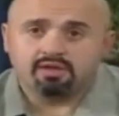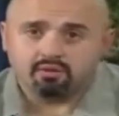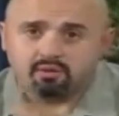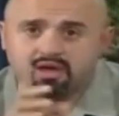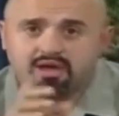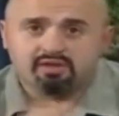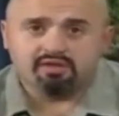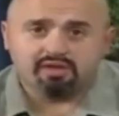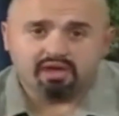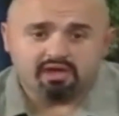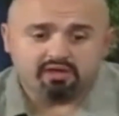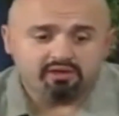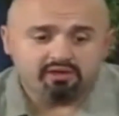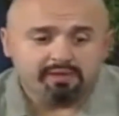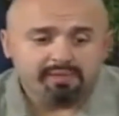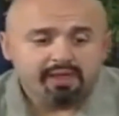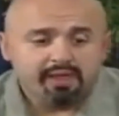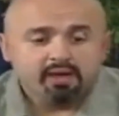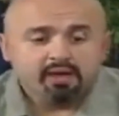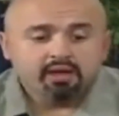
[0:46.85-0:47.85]
This is what it
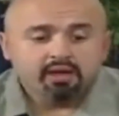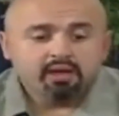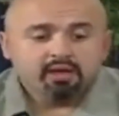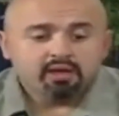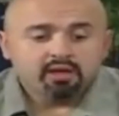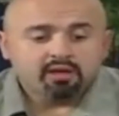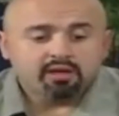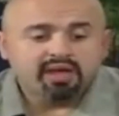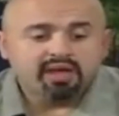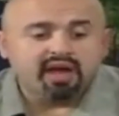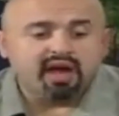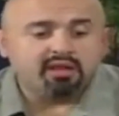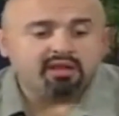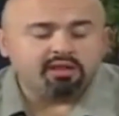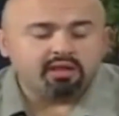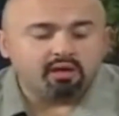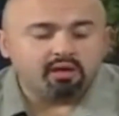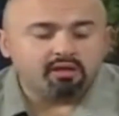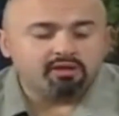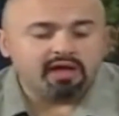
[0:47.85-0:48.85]
says. They
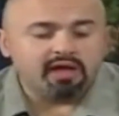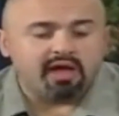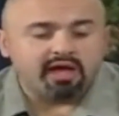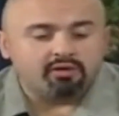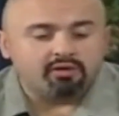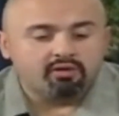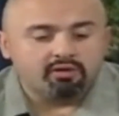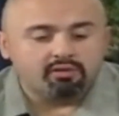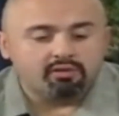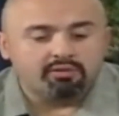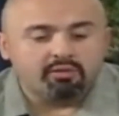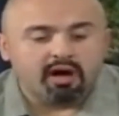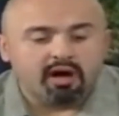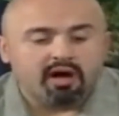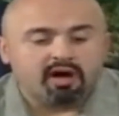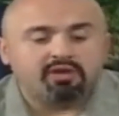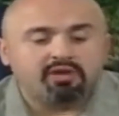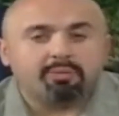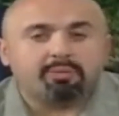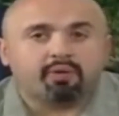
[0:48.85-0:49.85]
are those on whom
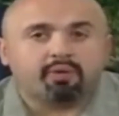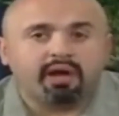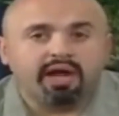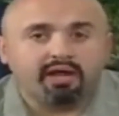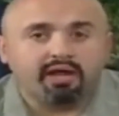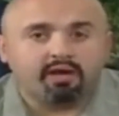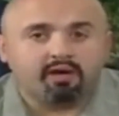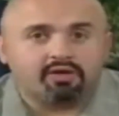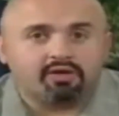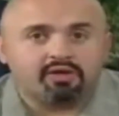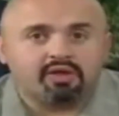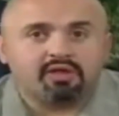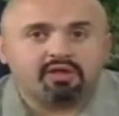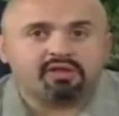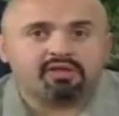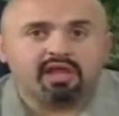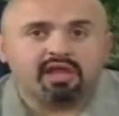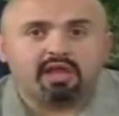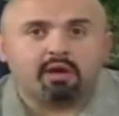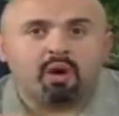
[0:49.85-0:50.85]
are the prayers,
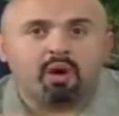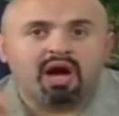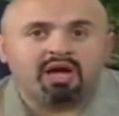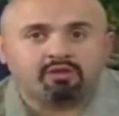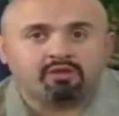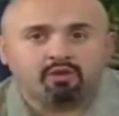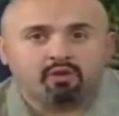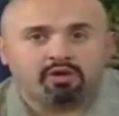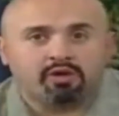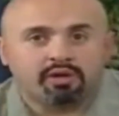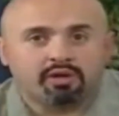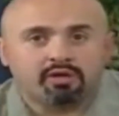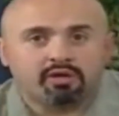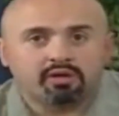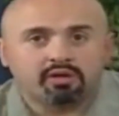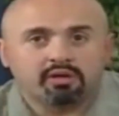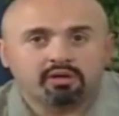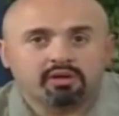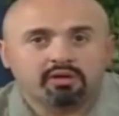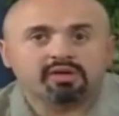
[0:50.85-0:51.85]
salawatun,
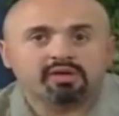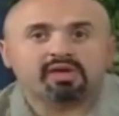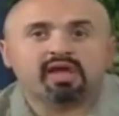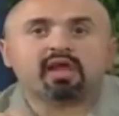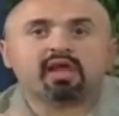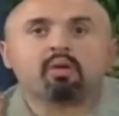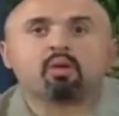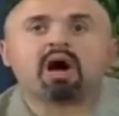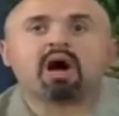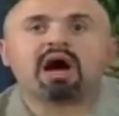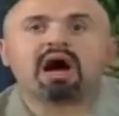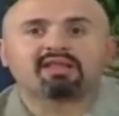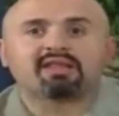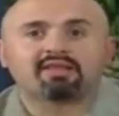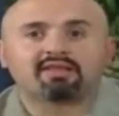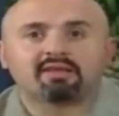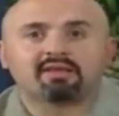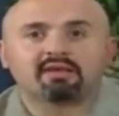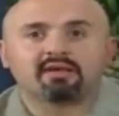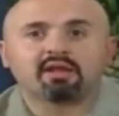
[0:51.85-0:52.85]

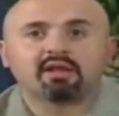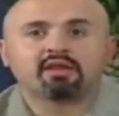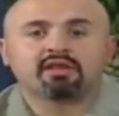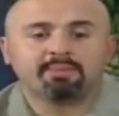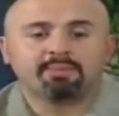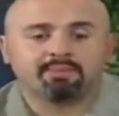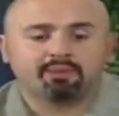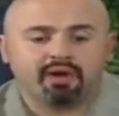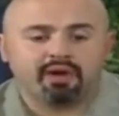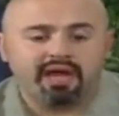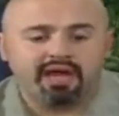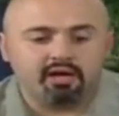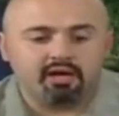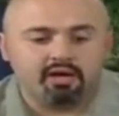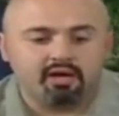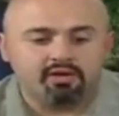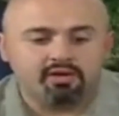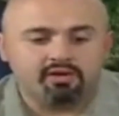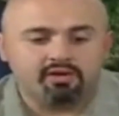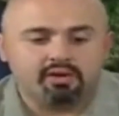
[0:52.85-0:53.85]
salawat, the
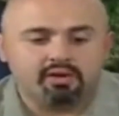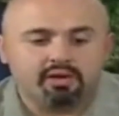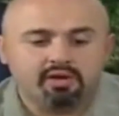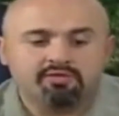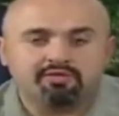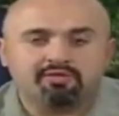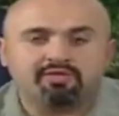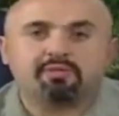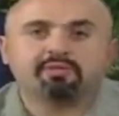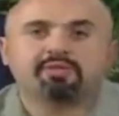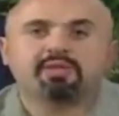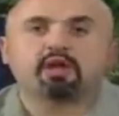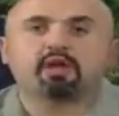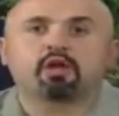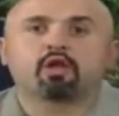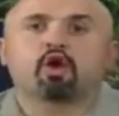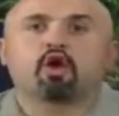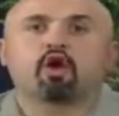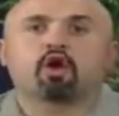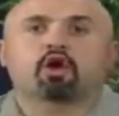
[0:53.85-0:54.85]
prayers from
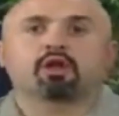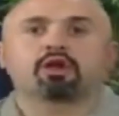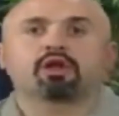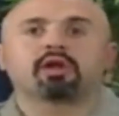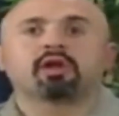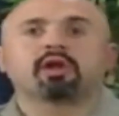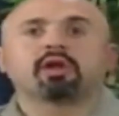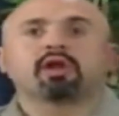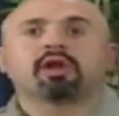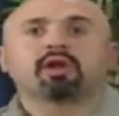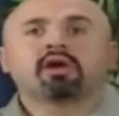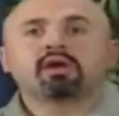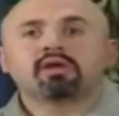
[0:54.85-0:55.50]
their Lord.